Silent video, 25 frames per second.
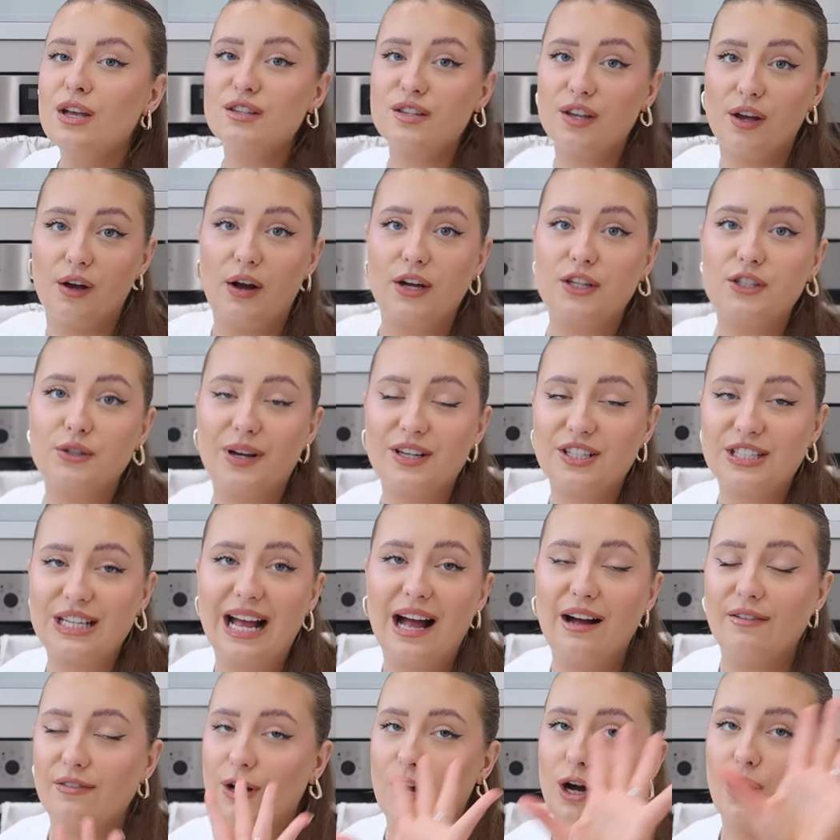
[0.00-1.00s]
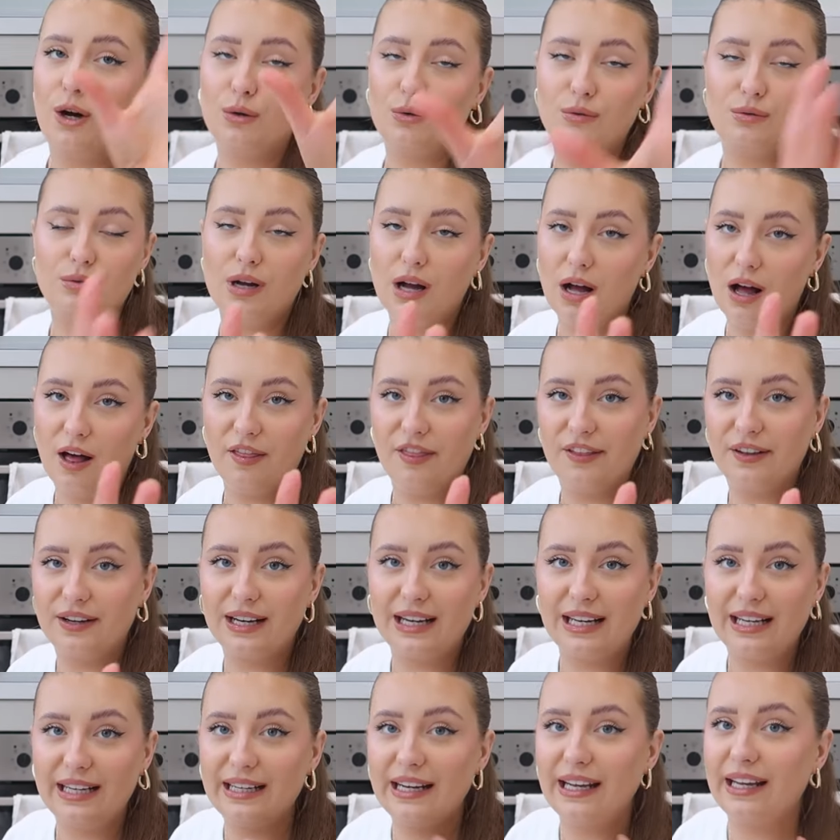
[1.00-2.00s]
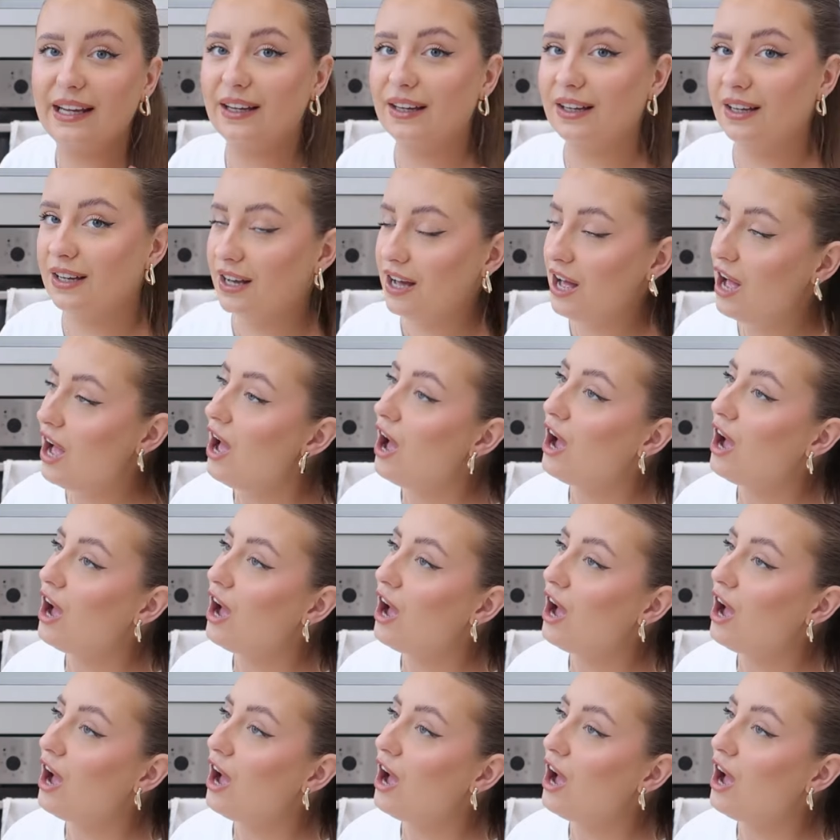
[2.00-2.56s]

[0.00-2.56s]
So I do actually have a whole other cleaning